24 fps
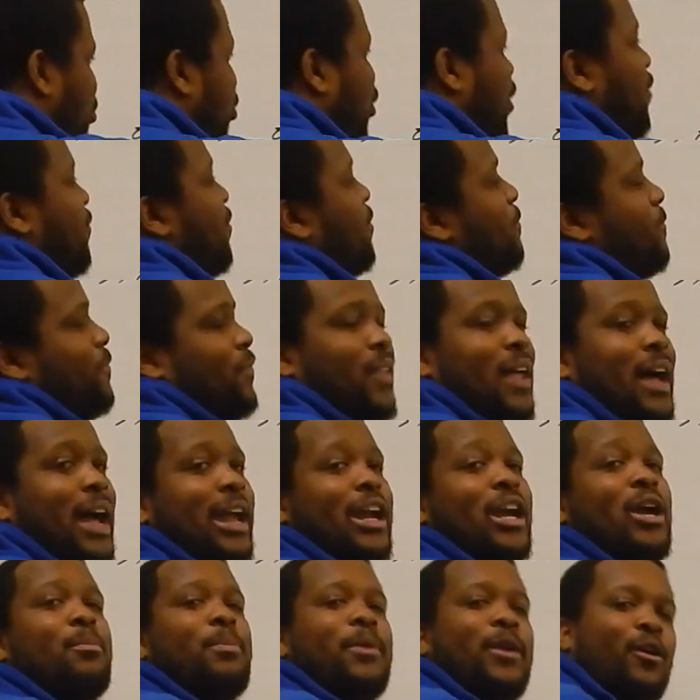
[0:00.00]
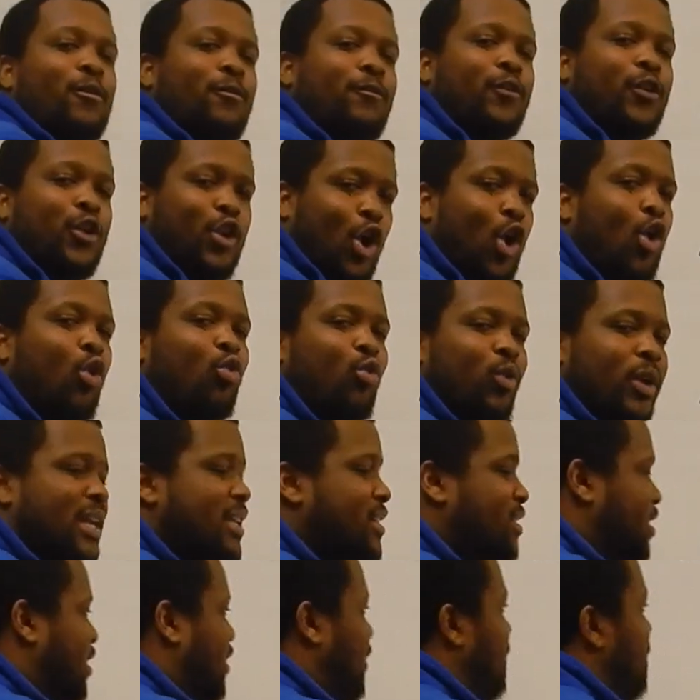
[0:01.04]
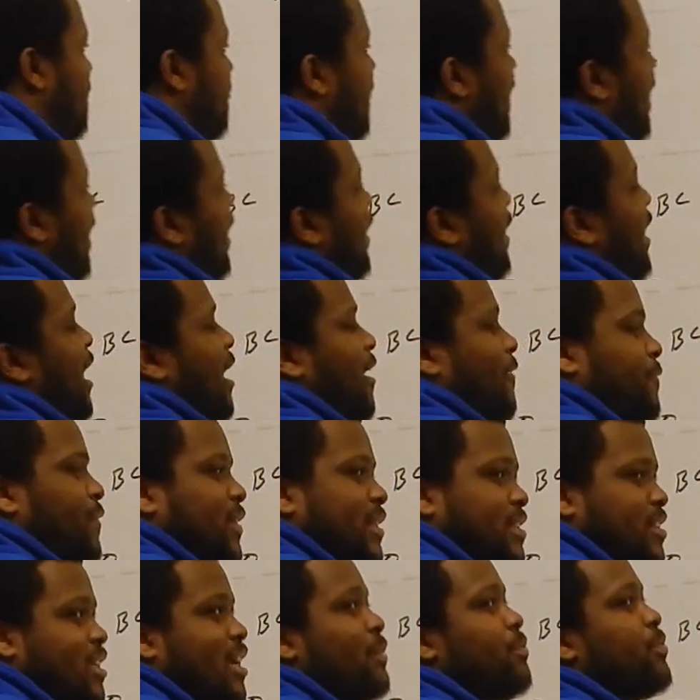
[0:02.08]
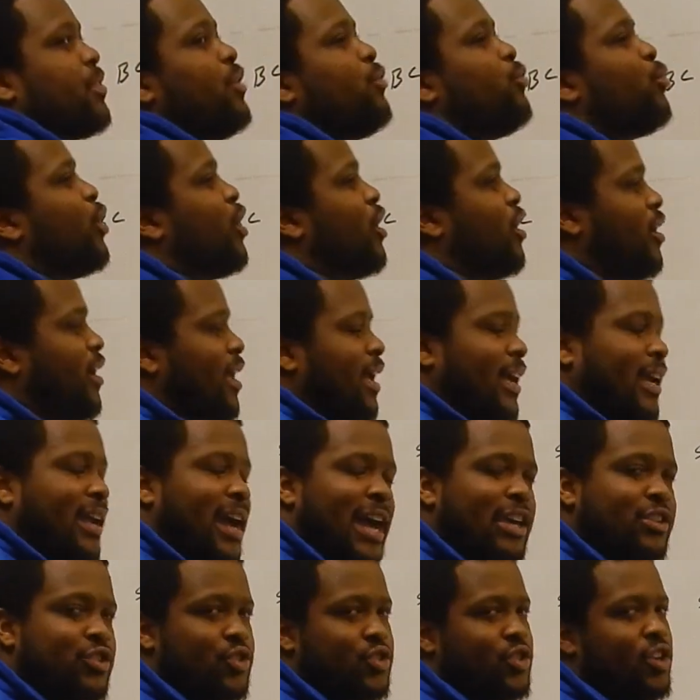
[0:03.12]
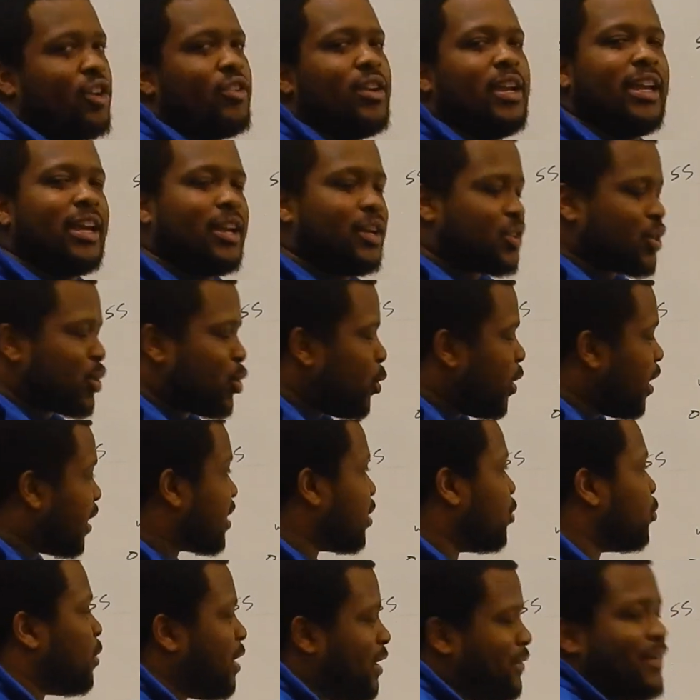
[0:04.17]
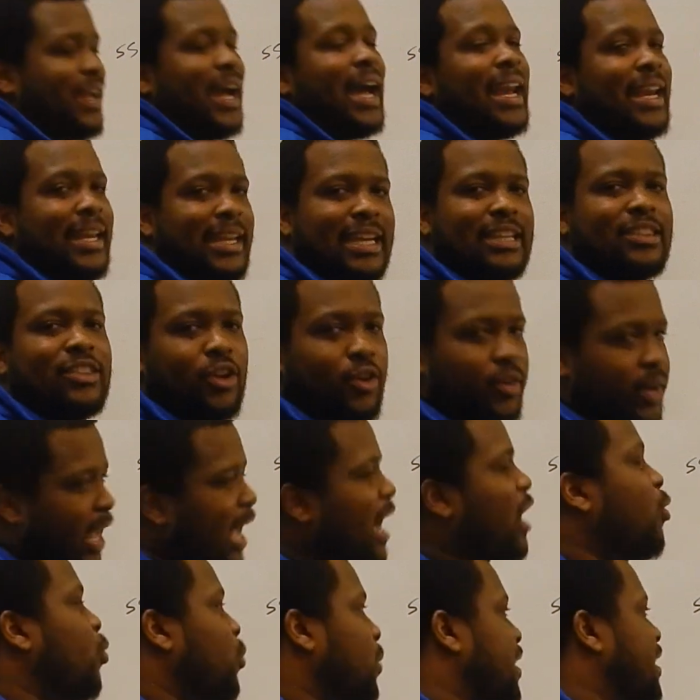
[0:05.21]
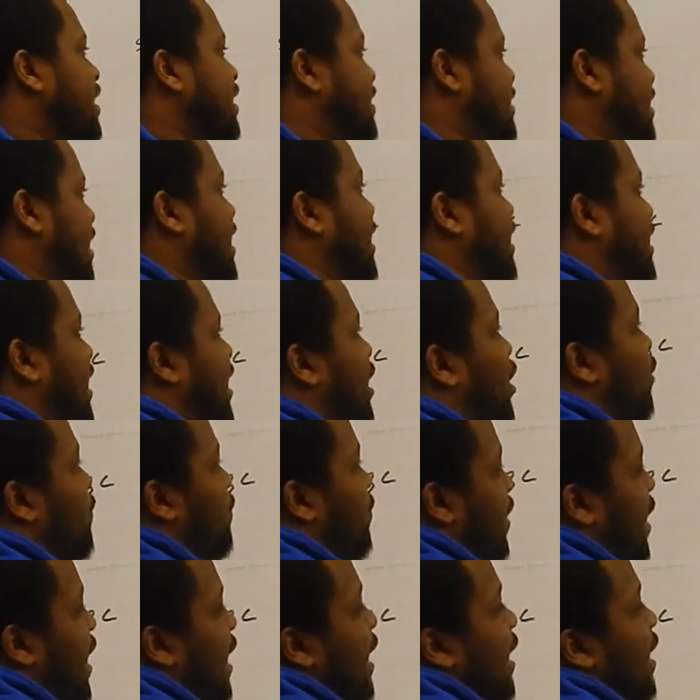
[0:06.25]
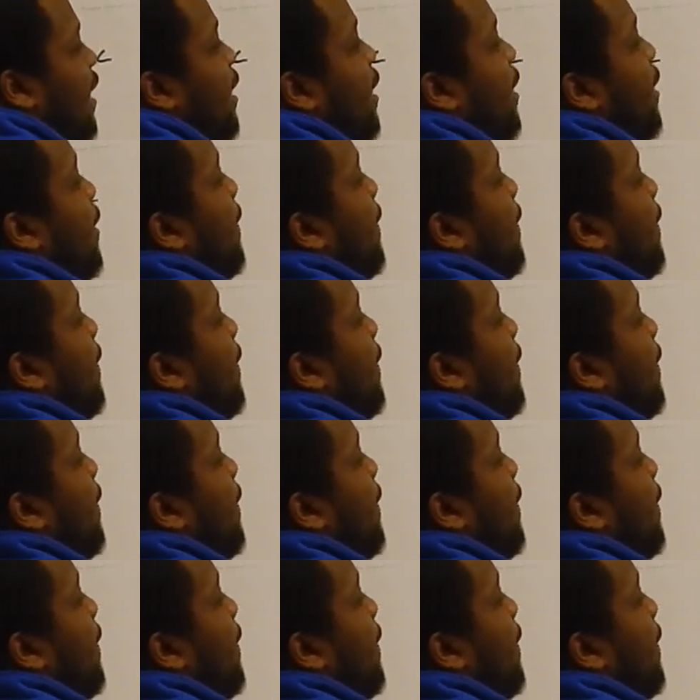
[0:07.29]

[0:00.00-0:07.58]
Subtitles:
point of him flying up here for no reason. Now, if it's something where guys are starting to hit us quick and we've got to get there now, we can take care of that.